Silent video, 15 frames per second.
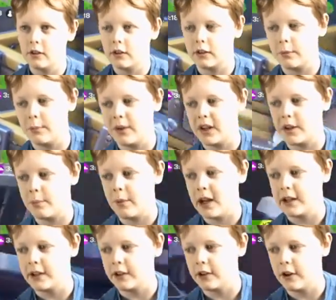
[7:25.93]
The big
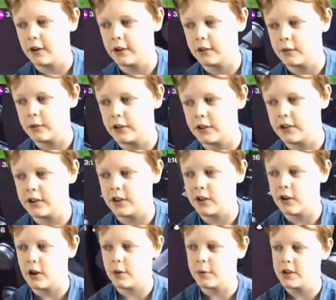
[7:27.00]
bang gun, which is the
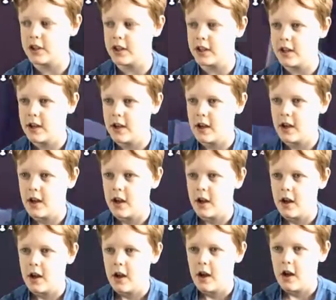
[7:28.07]
RPG.
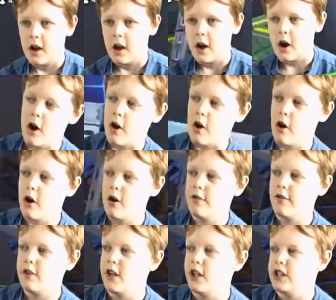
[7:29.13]

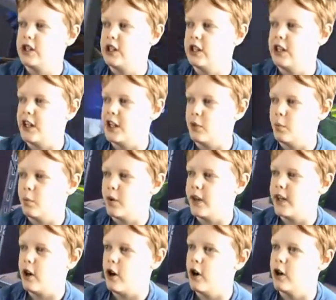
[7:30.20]
Obviously,
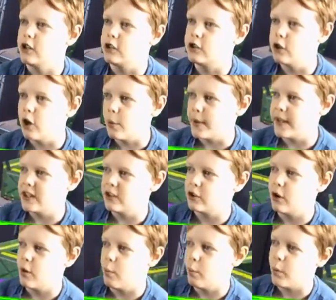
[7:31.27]
we are going
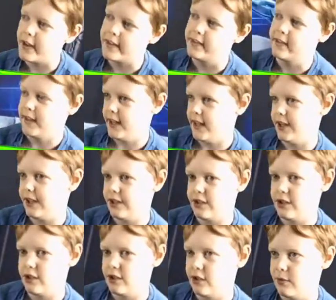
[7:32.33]
to win
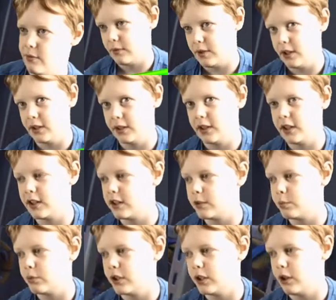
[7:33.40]
this. I think it's
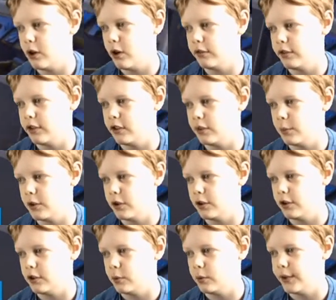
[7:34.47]
pretty obvious that we're going to
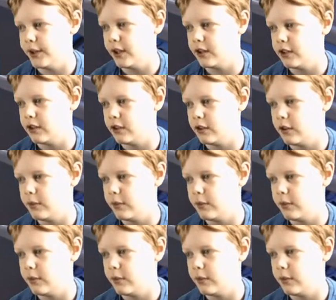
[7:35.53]
do this.